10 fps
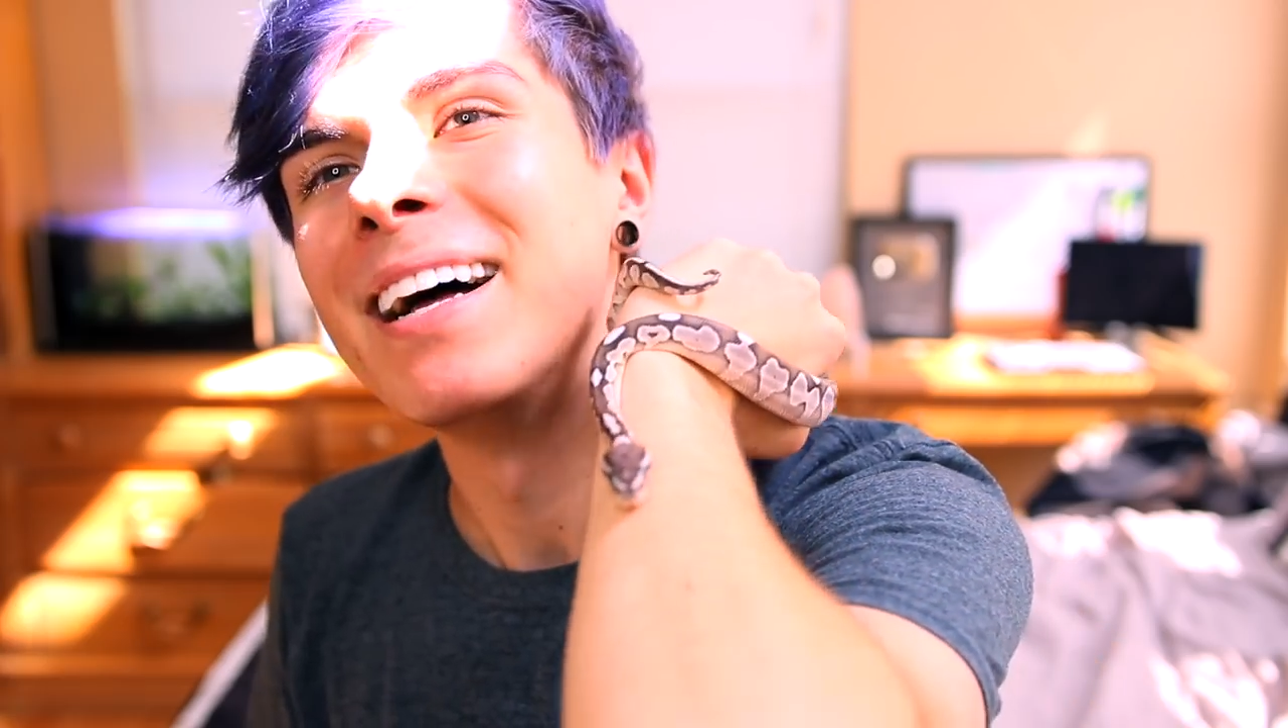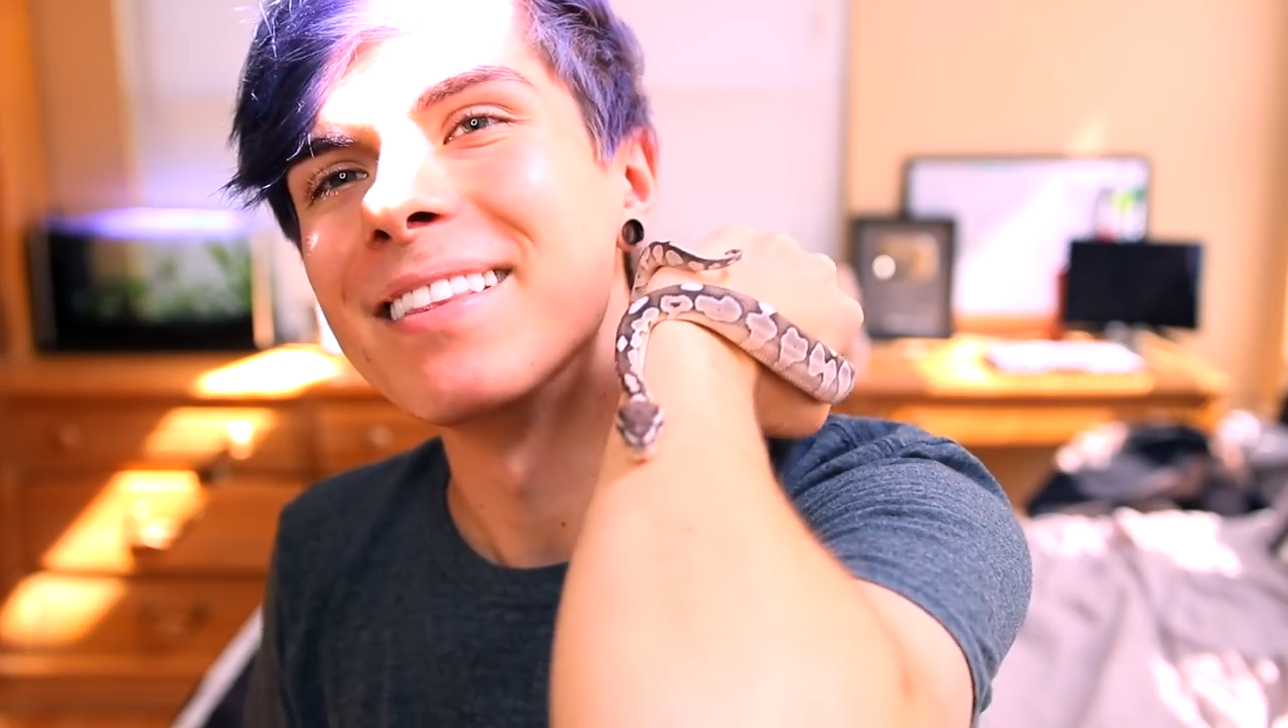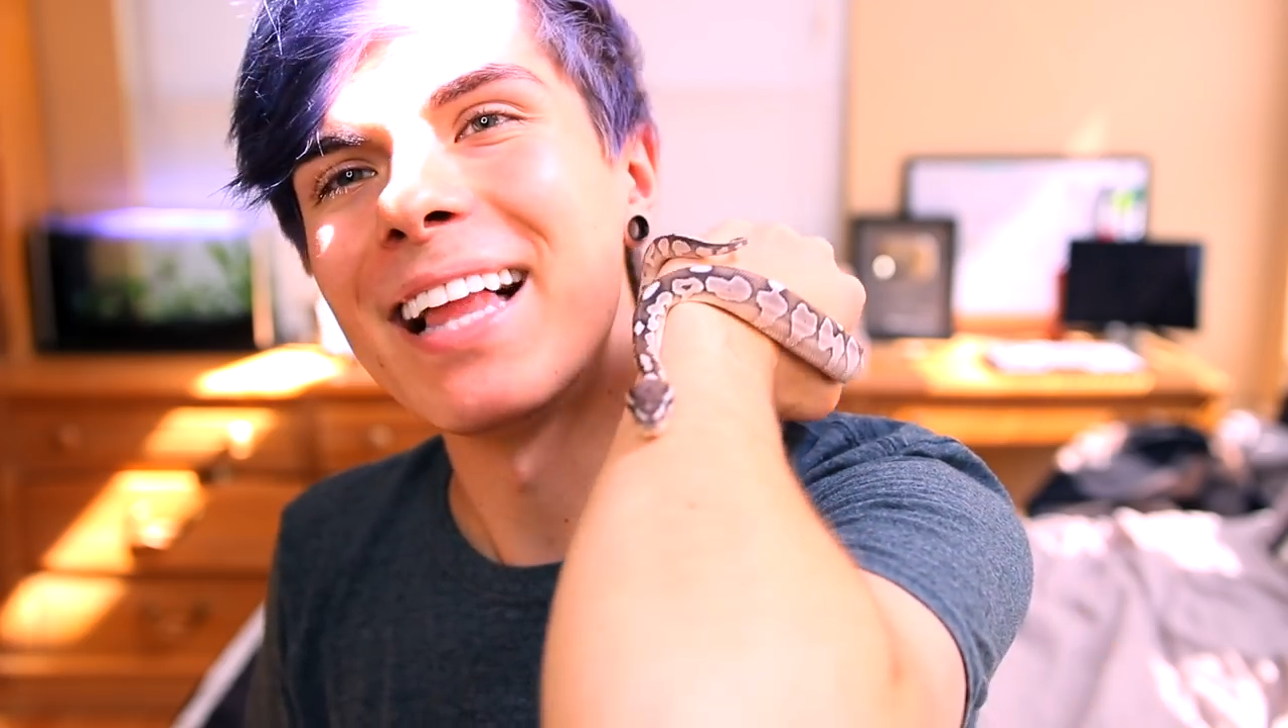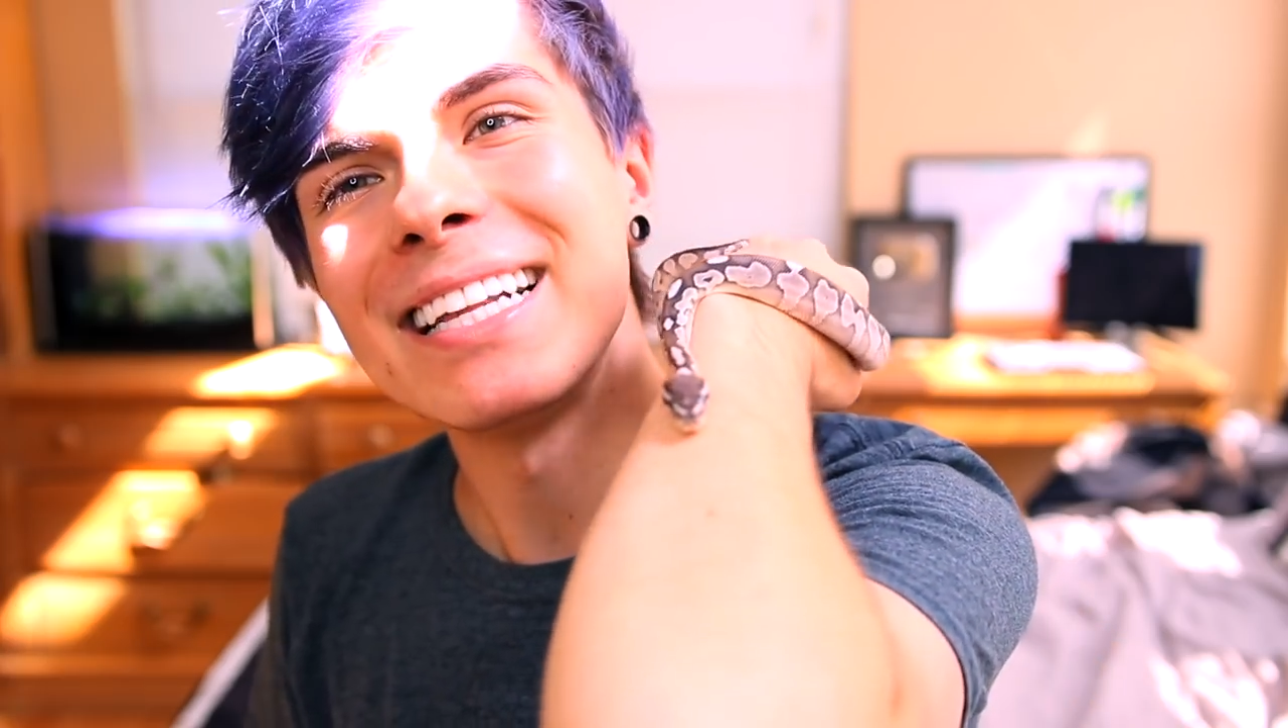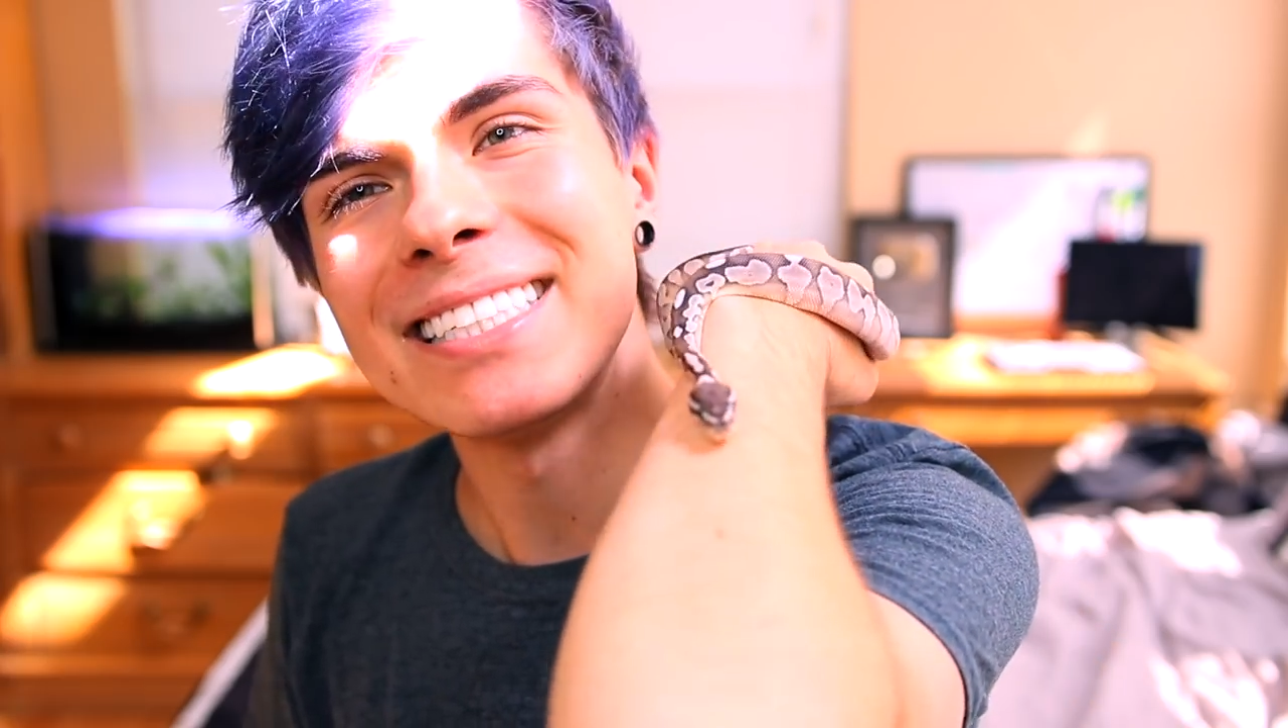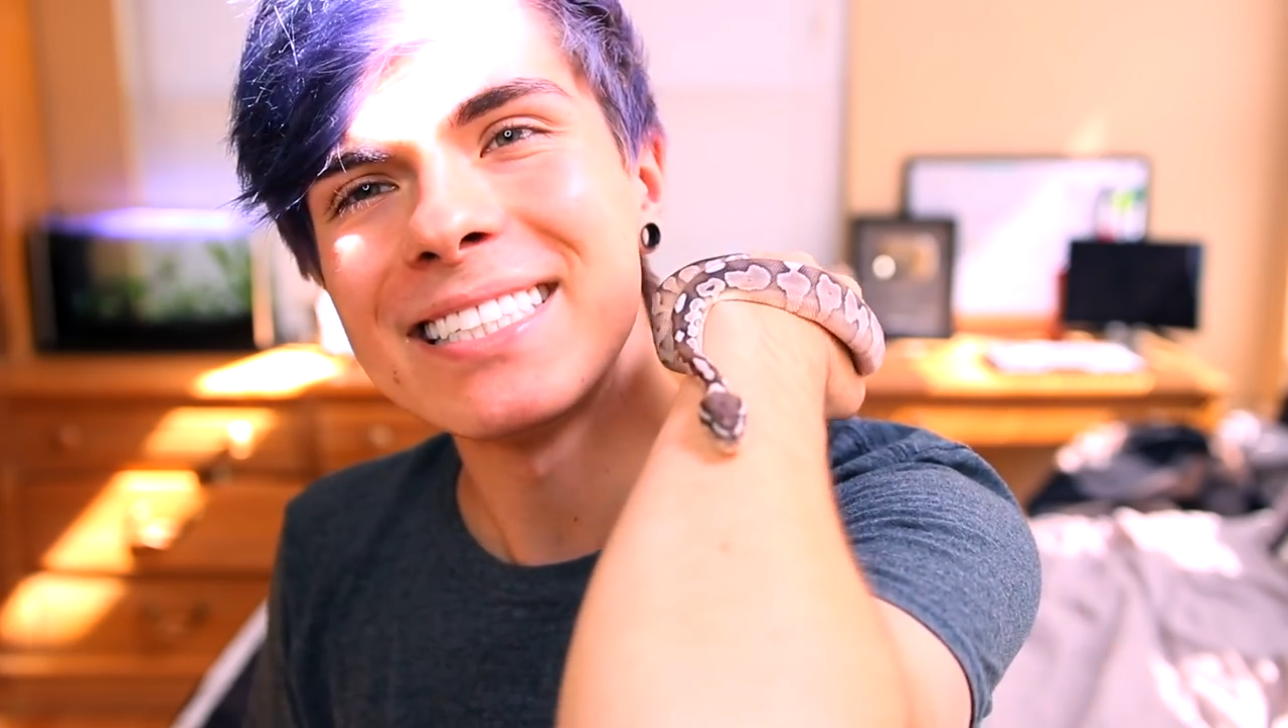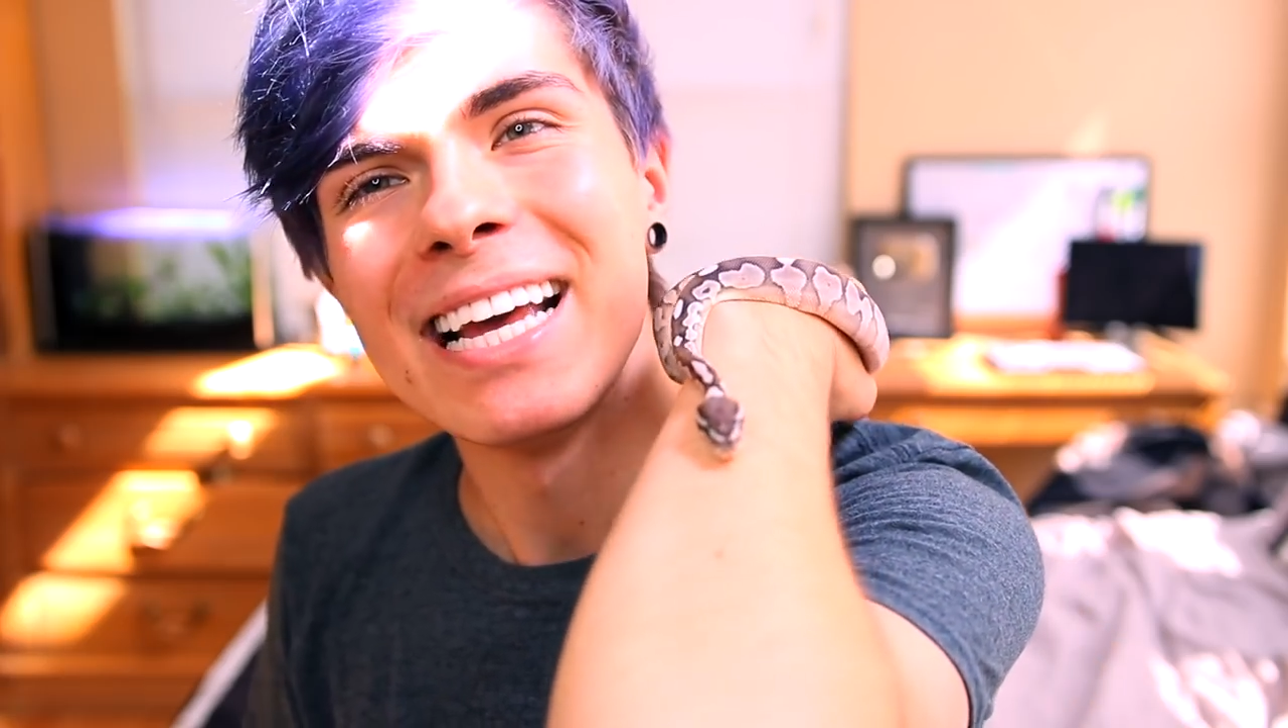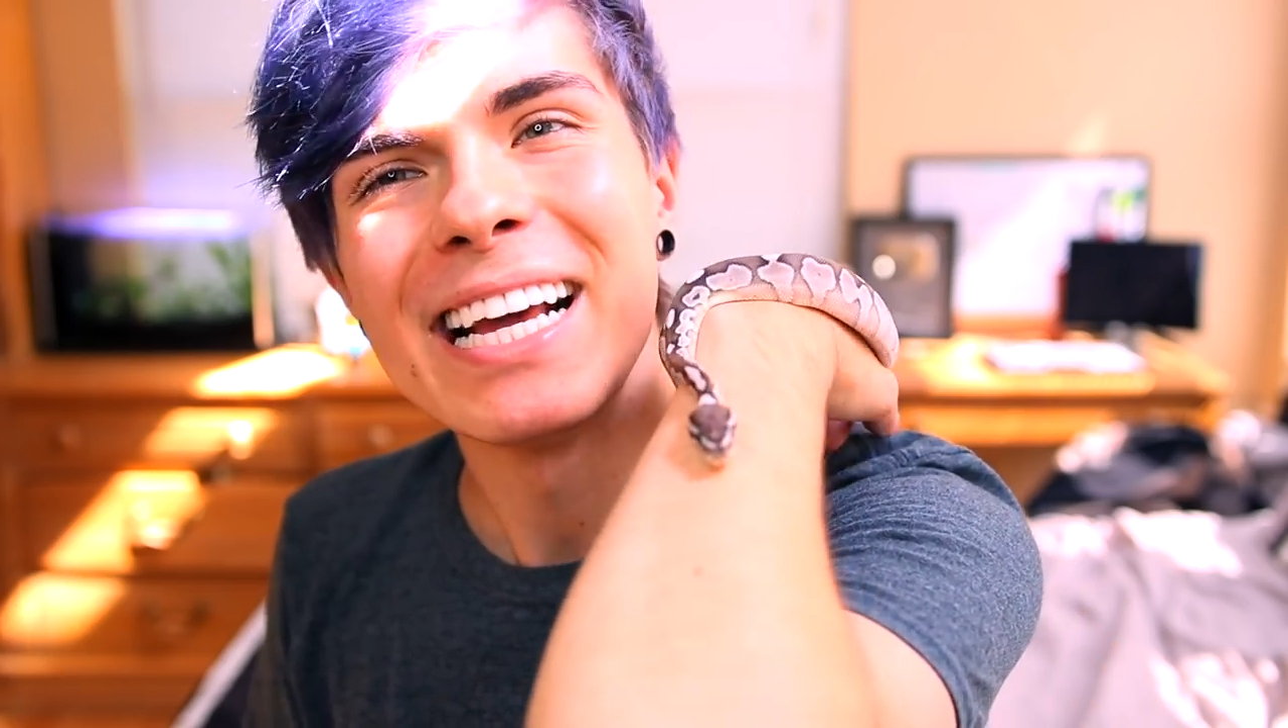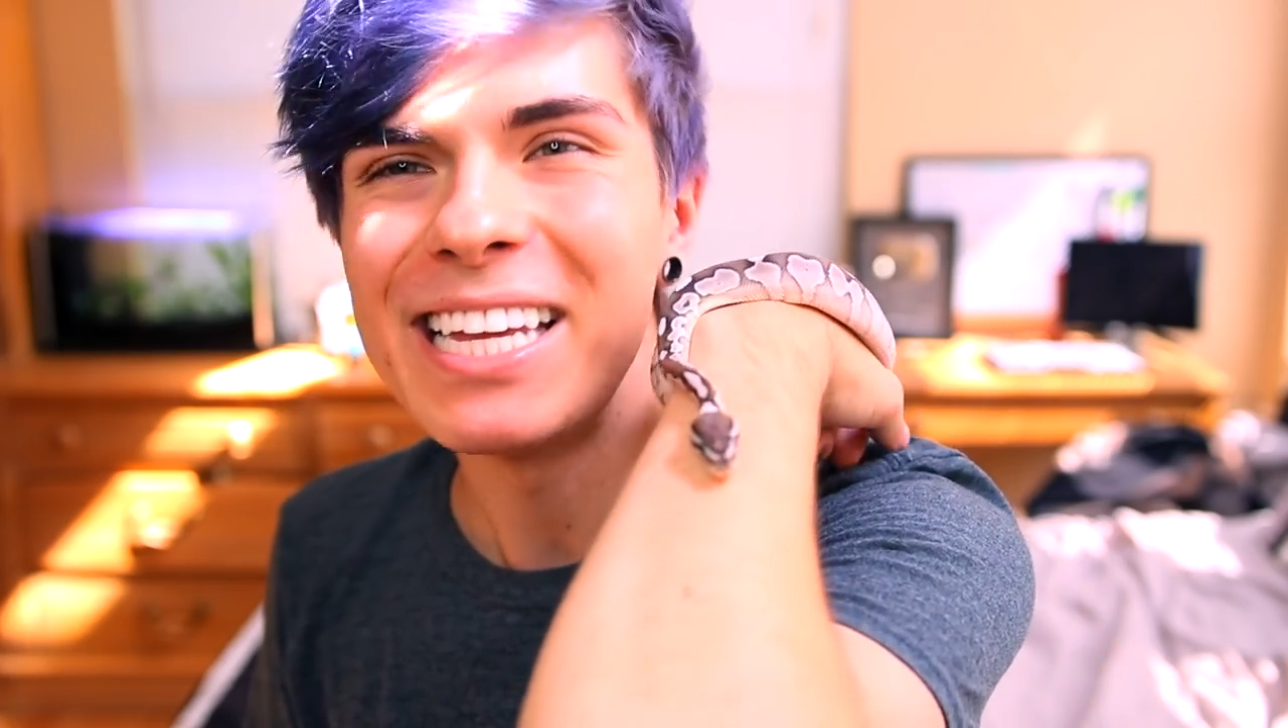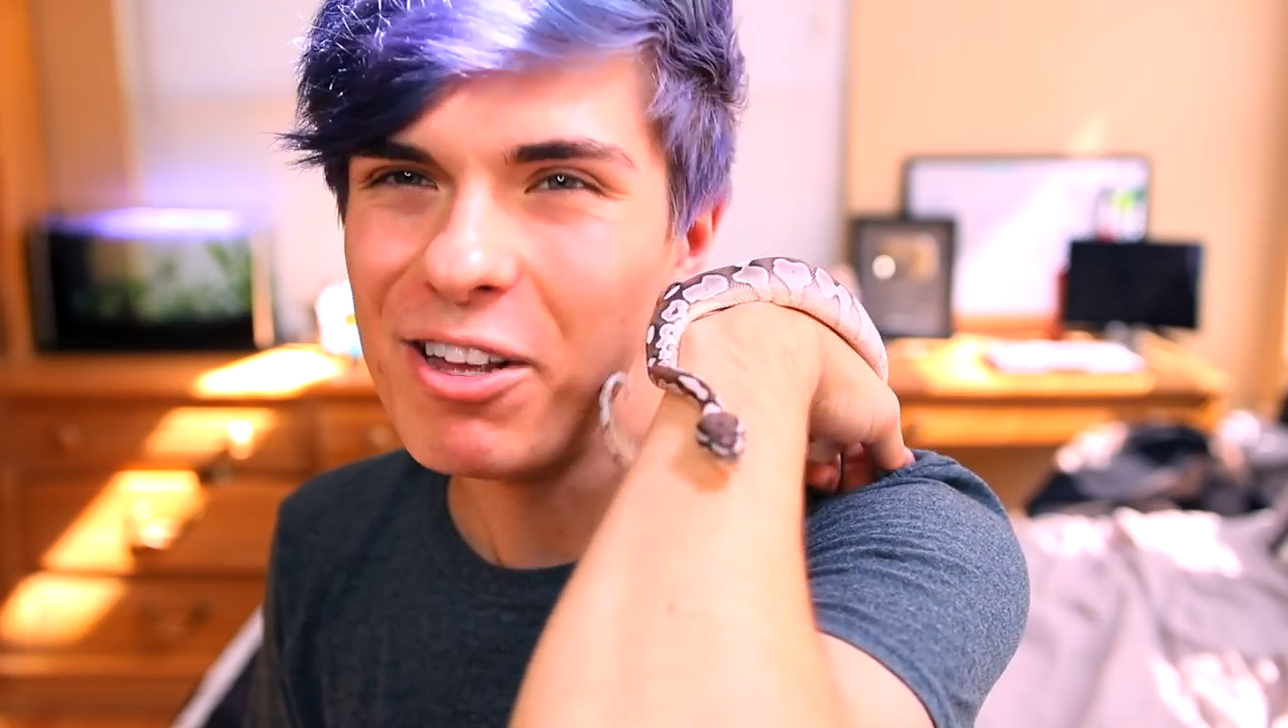Let's
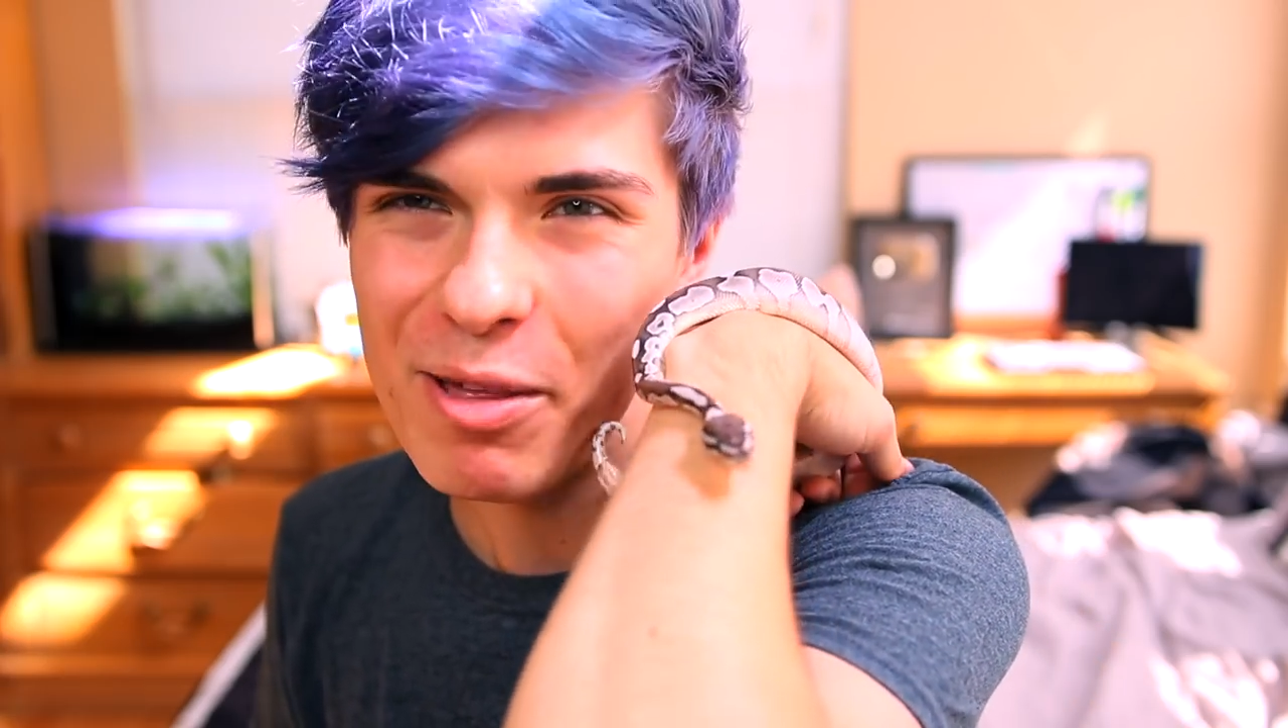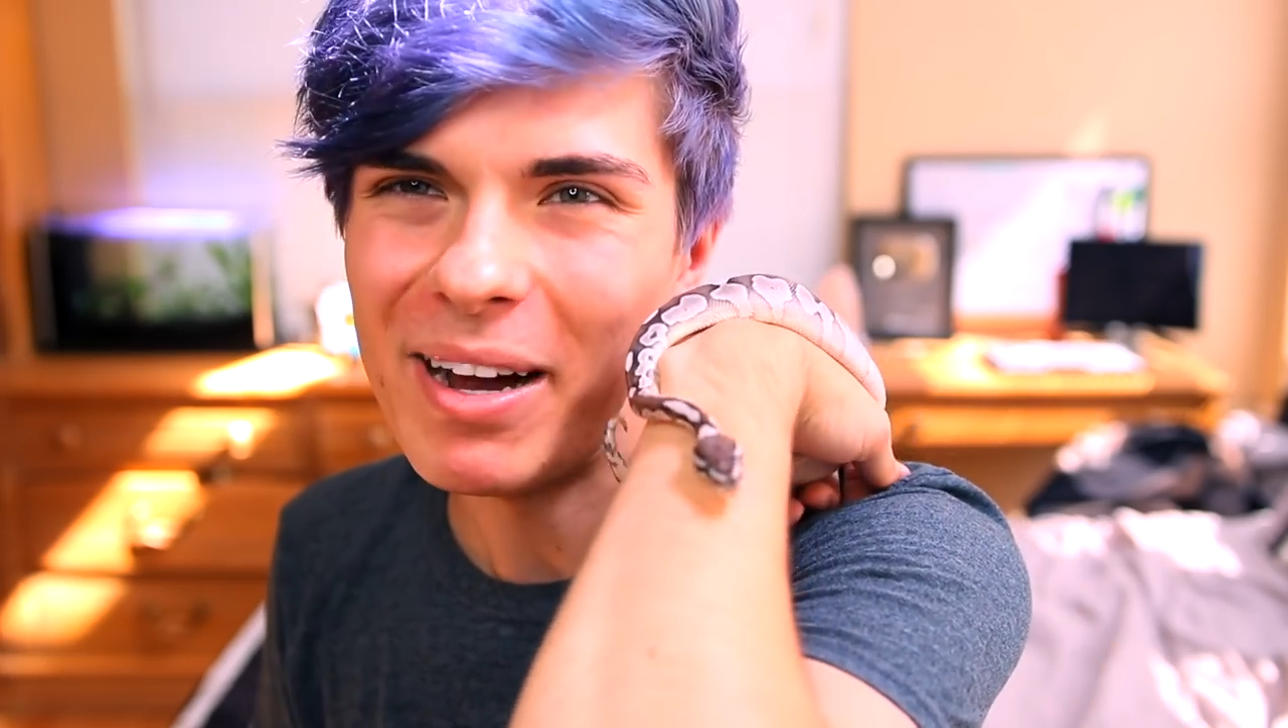cue the